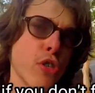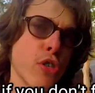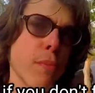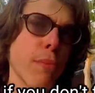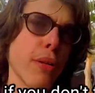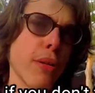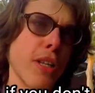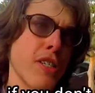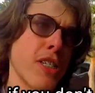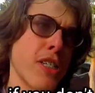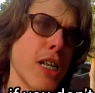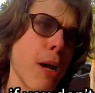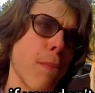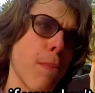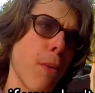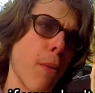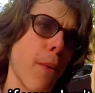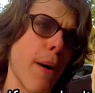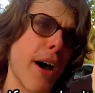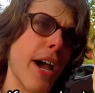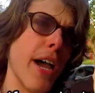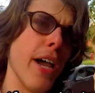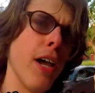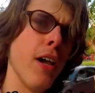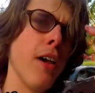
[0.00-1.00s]
Simply step
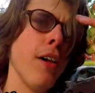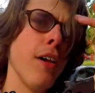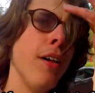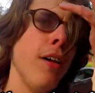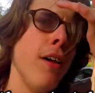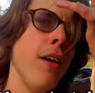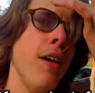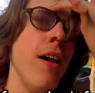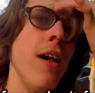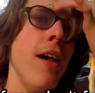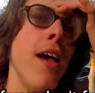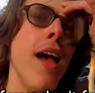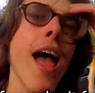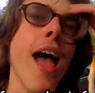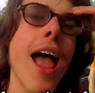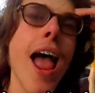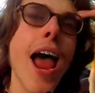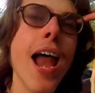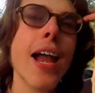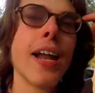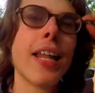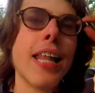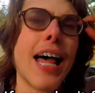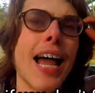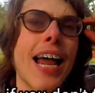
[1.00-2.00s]
away
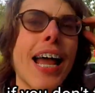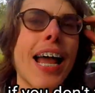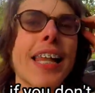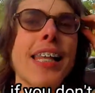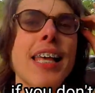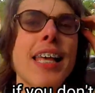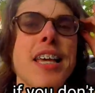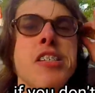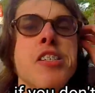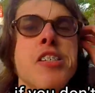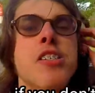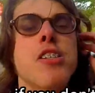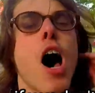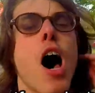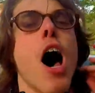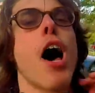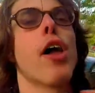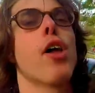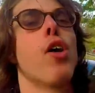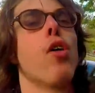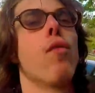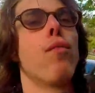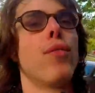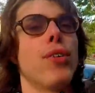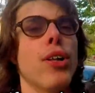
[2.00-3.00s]
and like at least
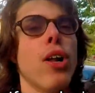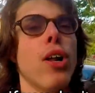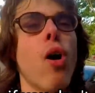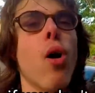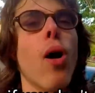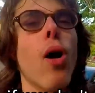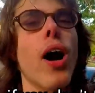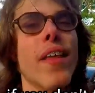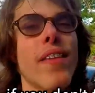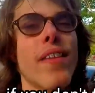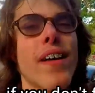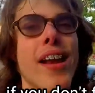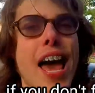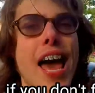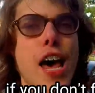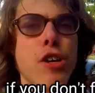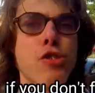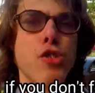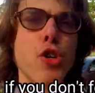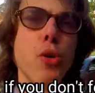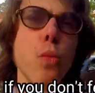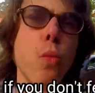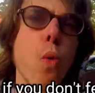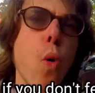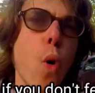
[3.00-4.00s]
start your vlog, and then
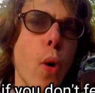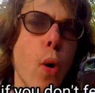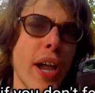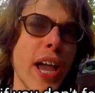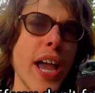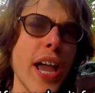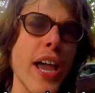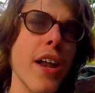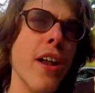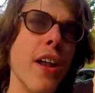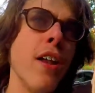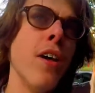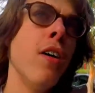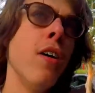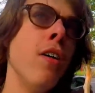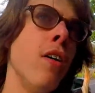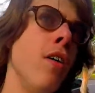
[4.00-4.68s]
as you walk in,